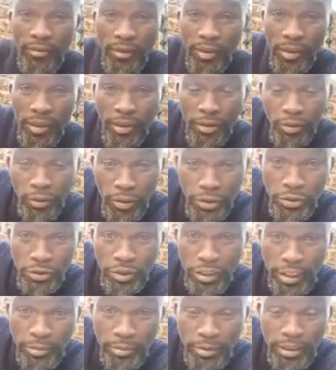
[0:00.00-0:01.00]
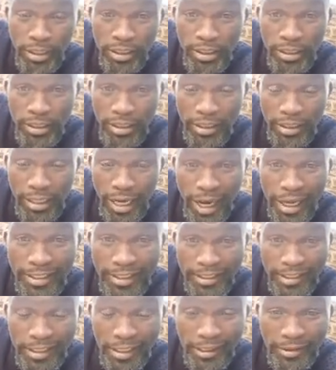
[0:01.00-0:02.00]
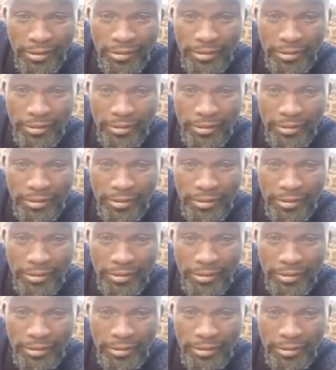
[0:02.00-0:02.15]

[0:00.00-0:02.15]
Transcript: You can go to the car dealer,